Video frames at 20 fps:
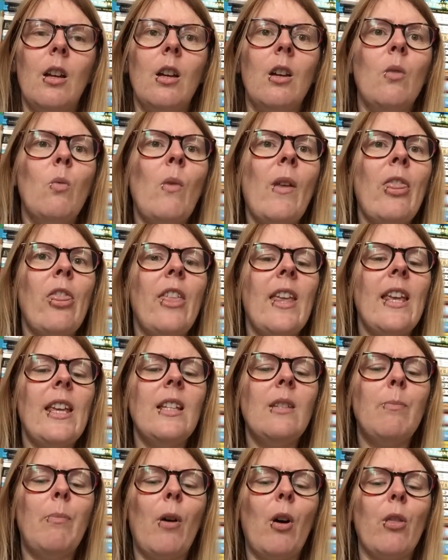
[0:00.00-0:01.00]
One thing
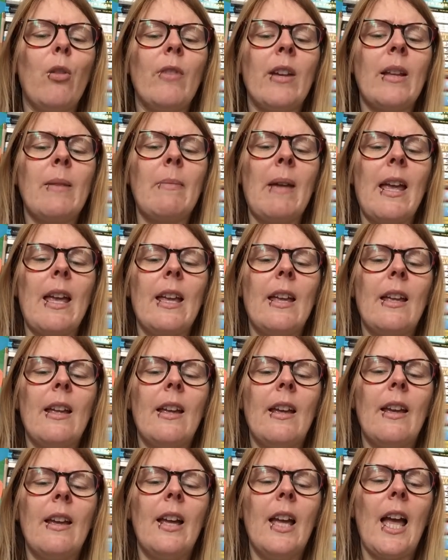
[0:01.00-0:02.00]
is bothering me.
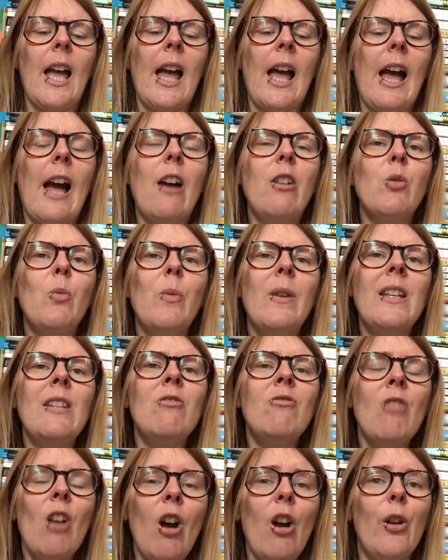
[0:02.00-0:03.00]
How do we
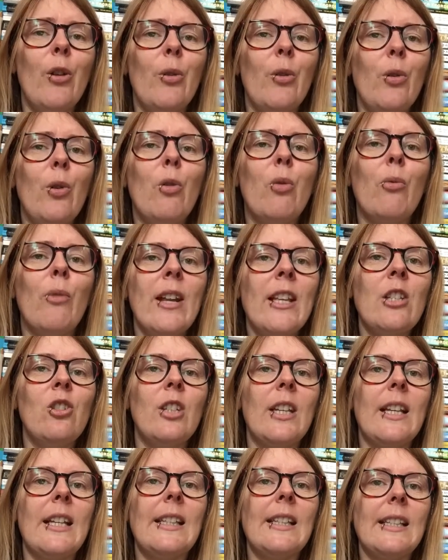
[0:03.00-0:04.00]
know
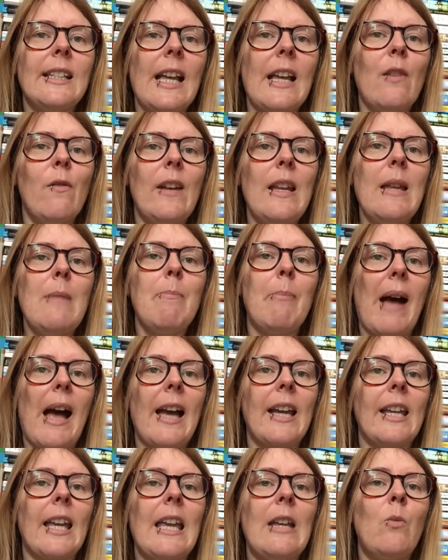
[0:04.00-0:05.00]
Cringe is safely
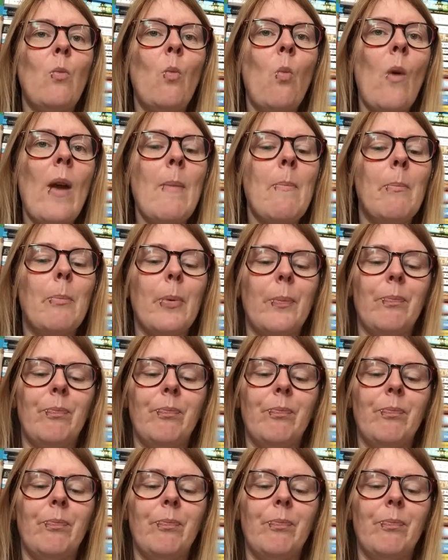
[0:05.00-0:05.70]
back in Wimp?